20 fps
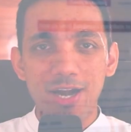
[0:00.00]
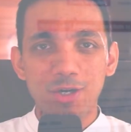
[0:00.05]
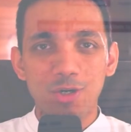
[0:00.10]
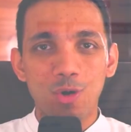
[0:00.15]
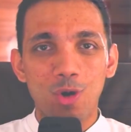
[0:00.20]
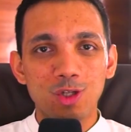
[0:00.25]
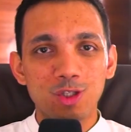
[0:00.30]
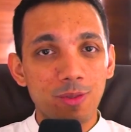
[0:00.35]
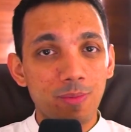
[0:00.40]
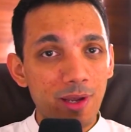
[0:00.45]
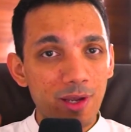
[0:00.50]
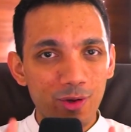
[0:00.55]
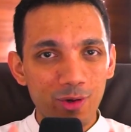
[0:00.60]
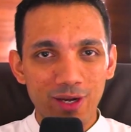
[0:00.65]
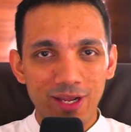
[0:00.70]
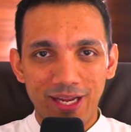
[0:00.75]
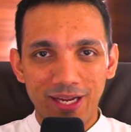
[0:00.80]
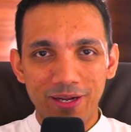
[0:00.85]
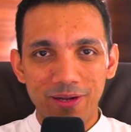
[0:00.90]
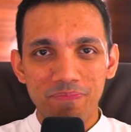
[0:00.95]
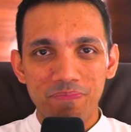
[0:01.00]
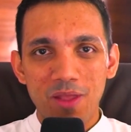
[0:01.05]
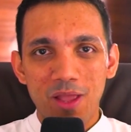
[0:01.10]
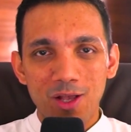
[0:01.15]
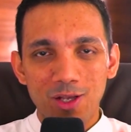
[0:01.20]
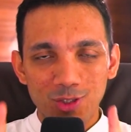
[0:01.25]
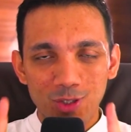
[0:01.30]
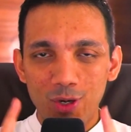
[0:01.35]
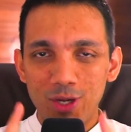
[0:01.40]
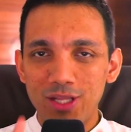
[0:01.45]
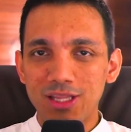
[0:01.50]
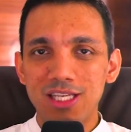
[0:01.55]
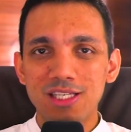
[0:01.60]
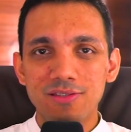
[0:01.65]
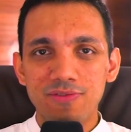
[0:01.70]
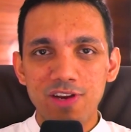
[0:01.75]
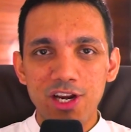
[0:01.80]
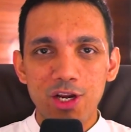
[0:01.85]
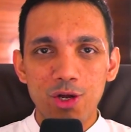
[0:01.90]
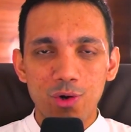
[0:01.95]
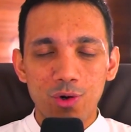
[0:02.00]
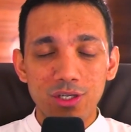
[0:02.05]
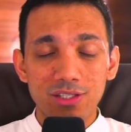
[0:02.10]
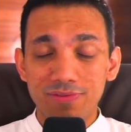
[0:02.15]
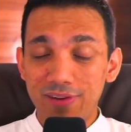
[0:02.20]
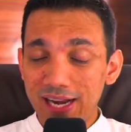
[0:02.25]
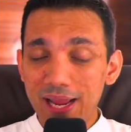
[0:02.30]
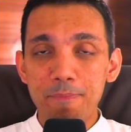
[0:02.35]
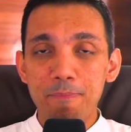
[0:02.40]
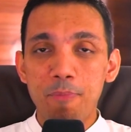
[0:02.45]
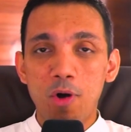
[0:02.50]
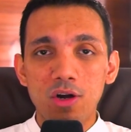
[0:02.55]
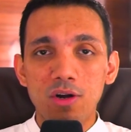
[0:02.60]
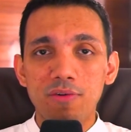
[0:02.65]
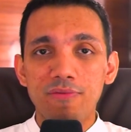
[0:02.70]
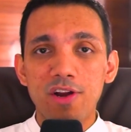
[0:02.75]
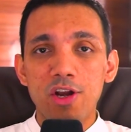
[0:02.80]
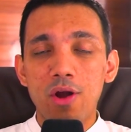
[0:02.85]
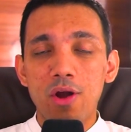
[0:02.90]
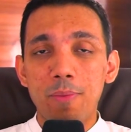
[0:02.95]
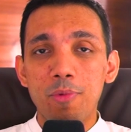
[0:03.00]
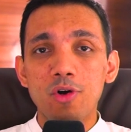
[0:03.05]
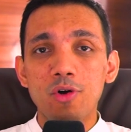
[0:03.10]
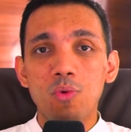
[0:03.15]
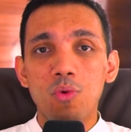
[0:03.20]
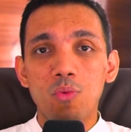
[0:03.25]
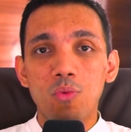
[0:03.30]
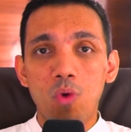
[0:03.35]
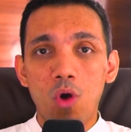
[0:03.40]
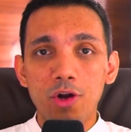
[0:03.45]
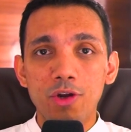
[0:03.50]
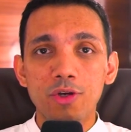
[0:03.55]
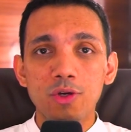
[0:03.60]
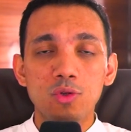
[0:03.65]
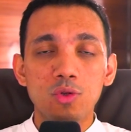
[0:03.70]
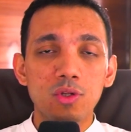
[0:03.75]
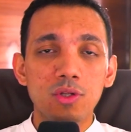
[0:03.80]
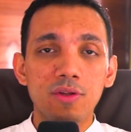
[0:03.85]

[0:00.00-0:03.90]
to also be unique. So in this video, it's a very important video. I'm going to walk you through the